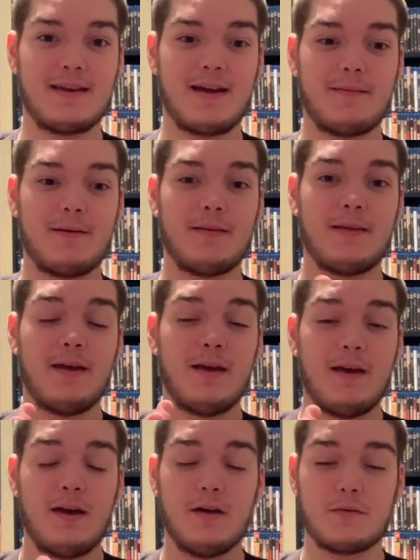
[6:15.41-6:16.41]
I mean,
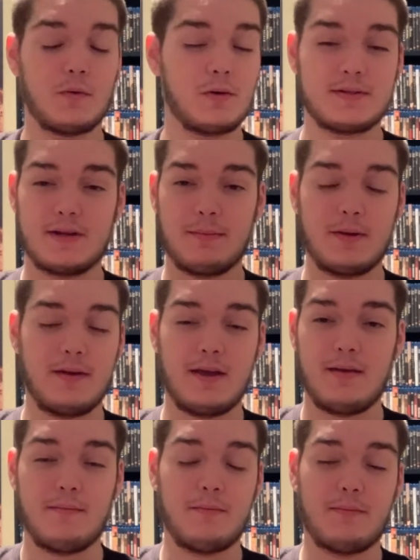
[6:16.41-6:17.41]
of course, I mean,
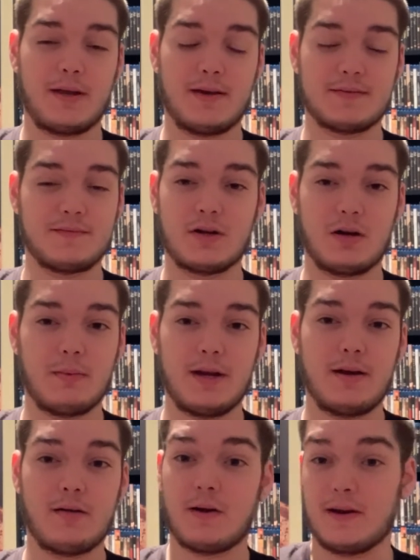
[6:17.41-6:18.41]
because of
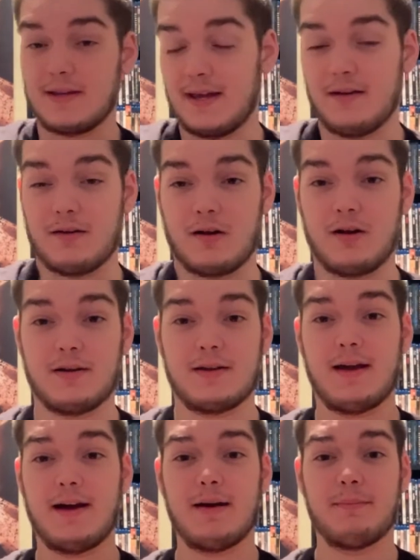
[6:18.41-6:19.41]
Terminator and Kindergarten
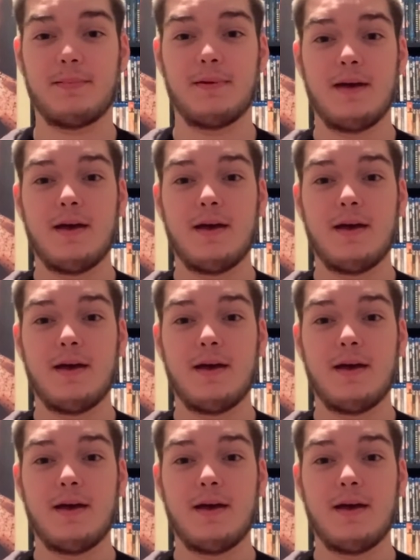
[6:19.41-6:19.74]
Cop